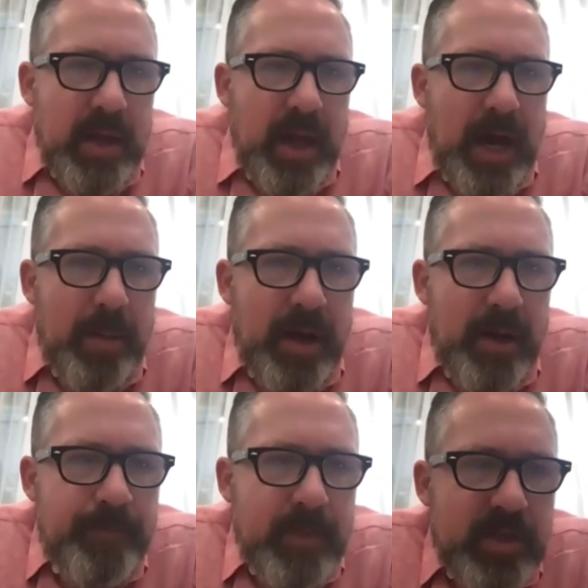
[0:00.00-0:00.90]
Um,
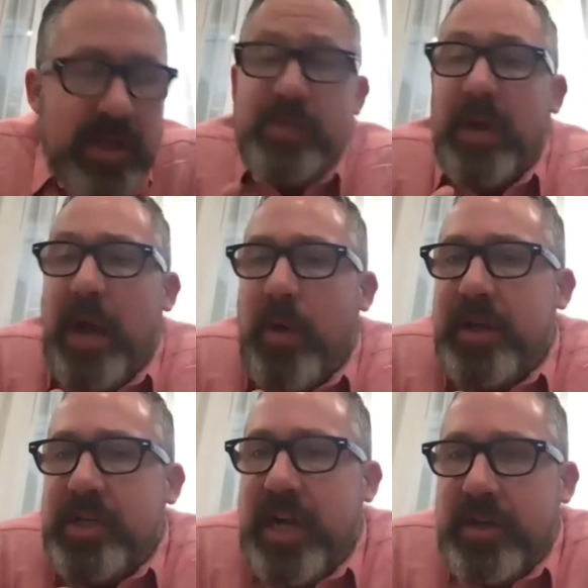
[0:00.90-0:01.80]
So that's what I
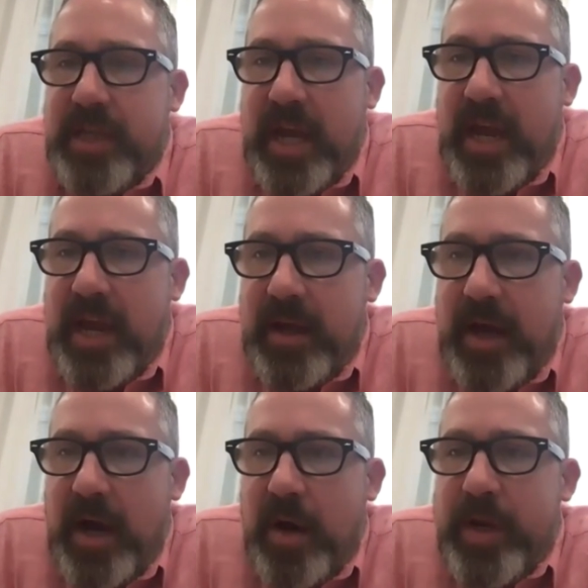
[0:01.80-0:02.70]
wanted to share today.
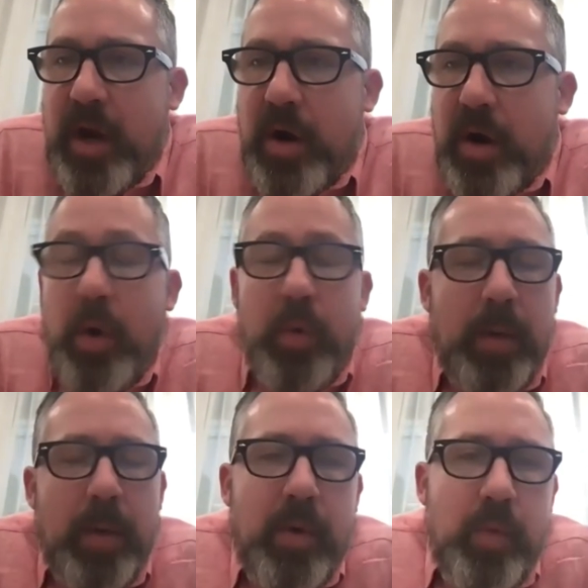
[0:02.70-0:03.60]
Uh, we are, oh,
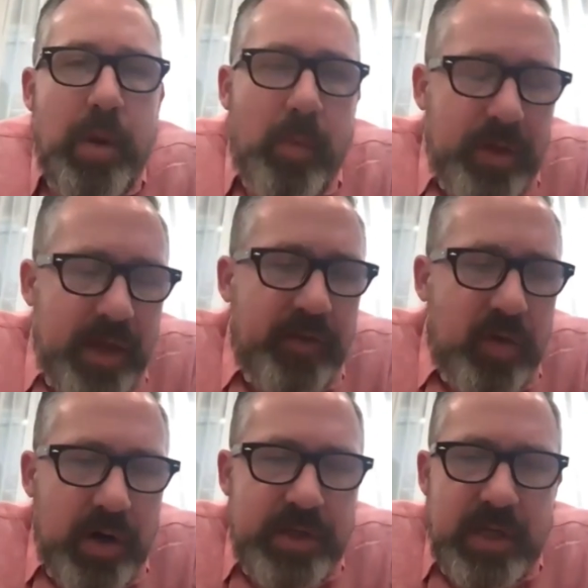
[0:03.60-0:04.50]
one more, one more thing, of
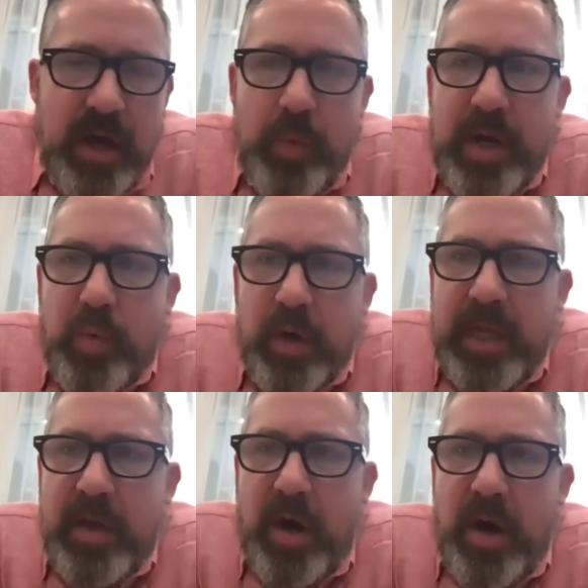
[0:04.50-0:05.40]
course. Uh, we are
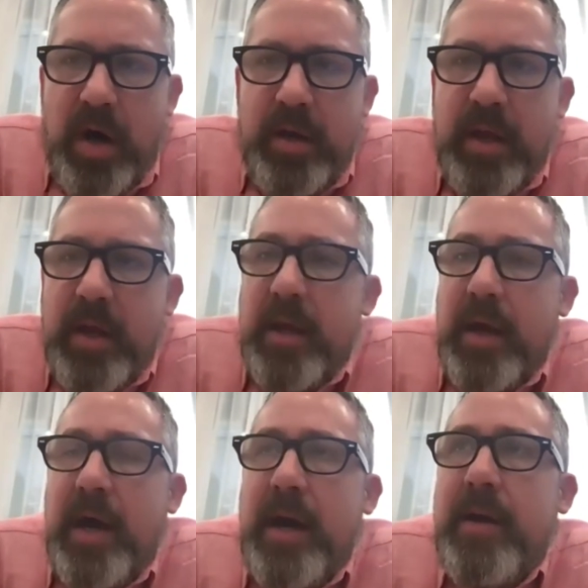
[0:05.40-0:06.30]
working on
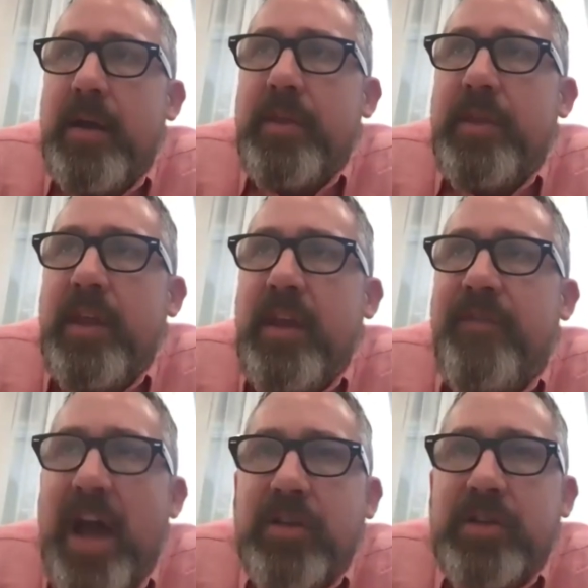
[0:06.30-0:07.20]
uh, the
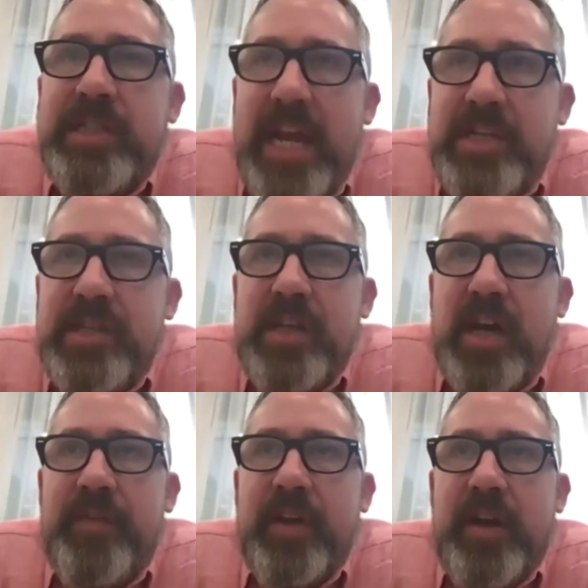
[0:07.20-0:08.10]
final stages
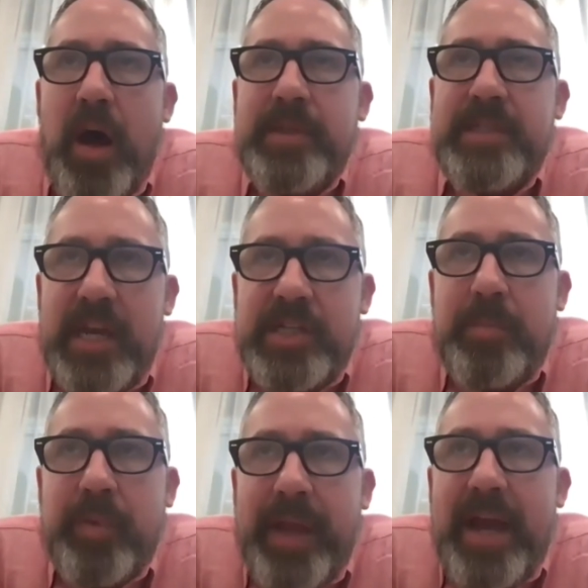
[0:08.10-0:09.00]
of the
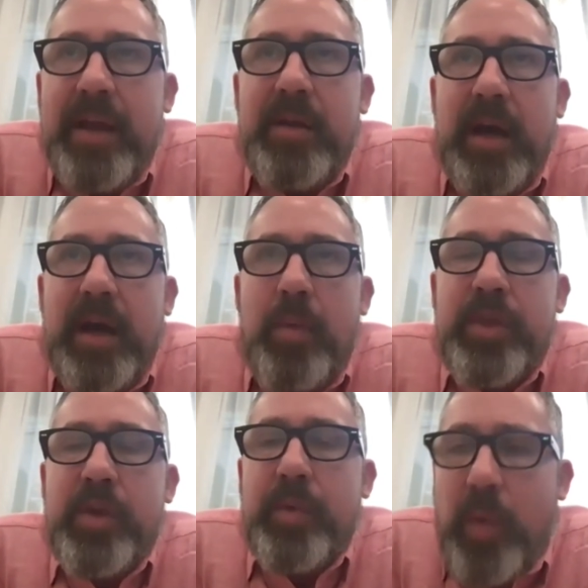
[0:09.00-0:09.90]
compensation plan uh,
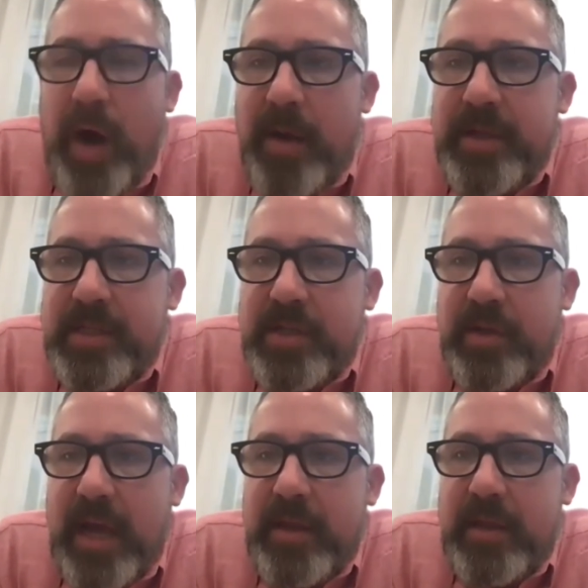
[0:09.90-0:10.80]
with the requirements
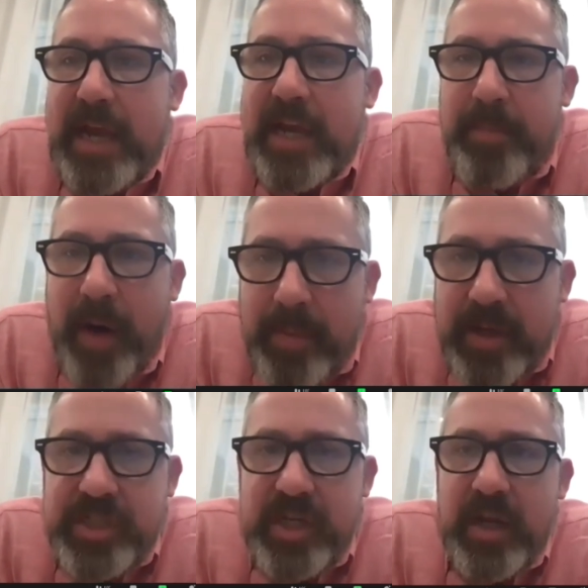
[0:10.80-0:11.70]
so that that can be
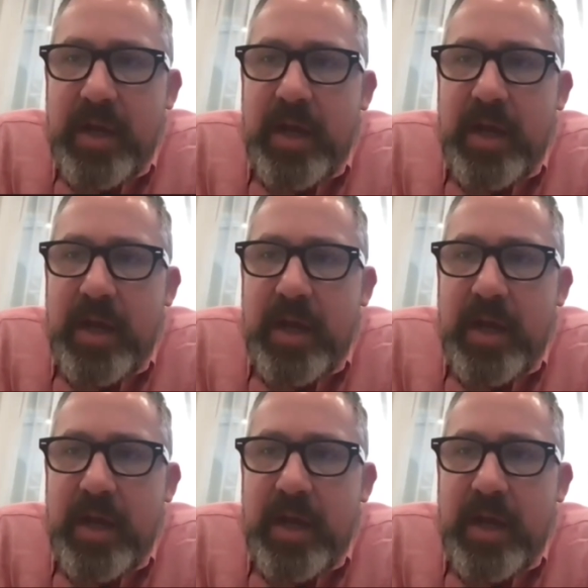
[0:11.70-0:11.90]
published.